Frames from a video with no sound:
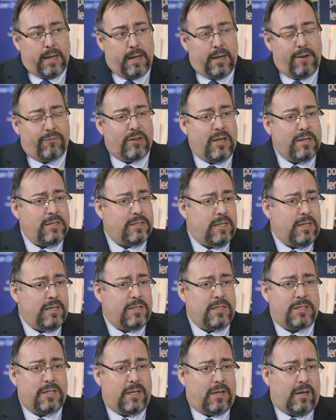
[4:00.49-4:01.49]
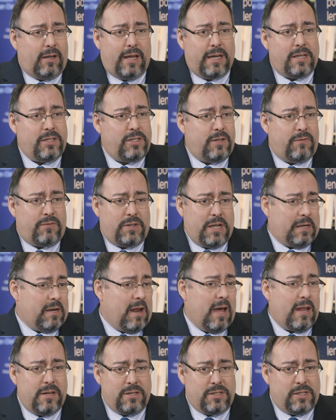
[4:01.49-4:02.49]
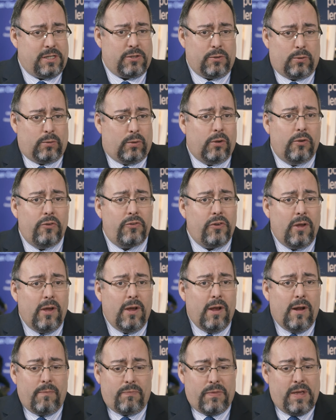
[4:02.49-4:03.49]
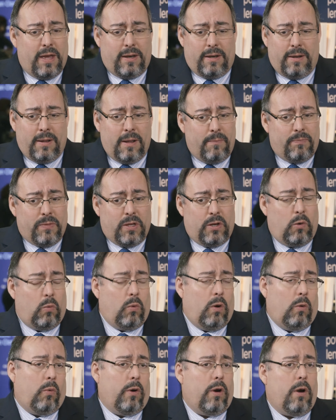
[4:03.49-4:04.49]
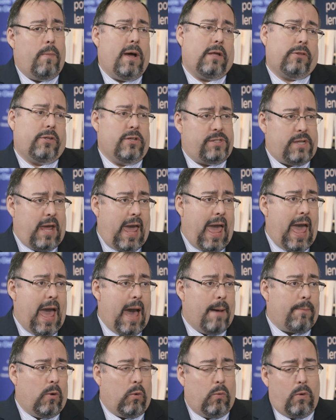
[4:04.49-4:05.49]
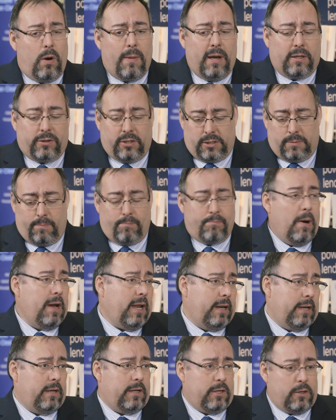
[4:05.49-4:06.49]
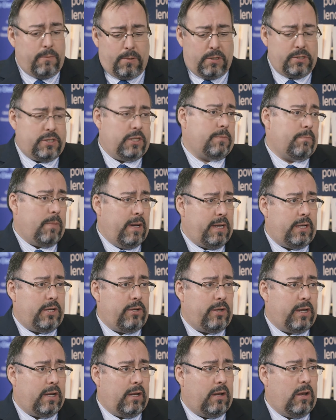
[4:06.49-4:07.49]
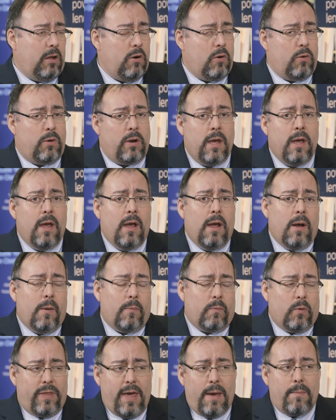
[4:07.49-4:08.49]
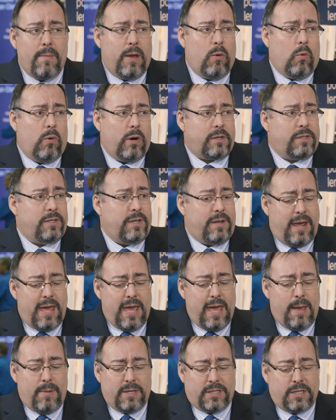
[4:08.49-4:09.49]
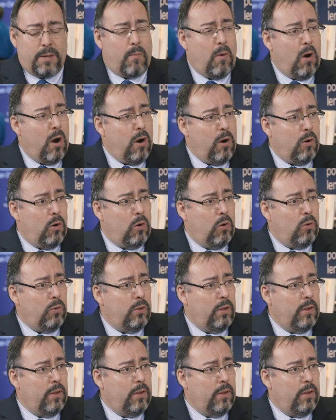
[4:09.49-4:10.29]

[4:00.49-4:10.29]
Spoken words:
And if they see just a collection of technology tools that, we're about this app or we're about this button, and you push this button and you get a loan, well, that may work today, but tomorrow,